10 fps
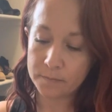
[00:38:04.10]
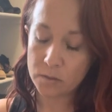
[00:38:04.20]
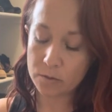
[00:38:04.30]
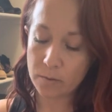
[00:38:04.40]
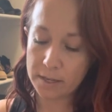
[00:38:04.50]

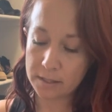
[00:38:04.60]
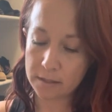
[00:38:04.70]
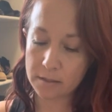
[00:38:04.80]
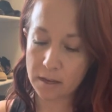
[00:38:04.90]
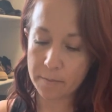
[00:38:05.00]
So why is
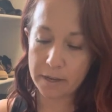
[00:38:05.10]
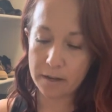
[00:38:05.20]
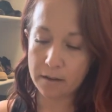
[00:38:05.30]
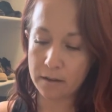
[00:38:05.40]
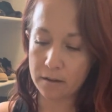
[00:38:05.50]
this
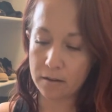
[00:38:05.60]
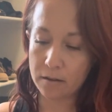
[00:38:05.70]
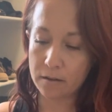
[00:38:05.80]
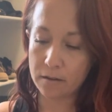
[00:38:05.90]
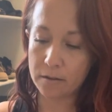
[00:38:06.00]
coming
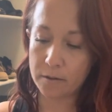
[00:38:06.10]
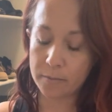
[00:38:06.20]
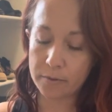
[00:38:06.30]
up?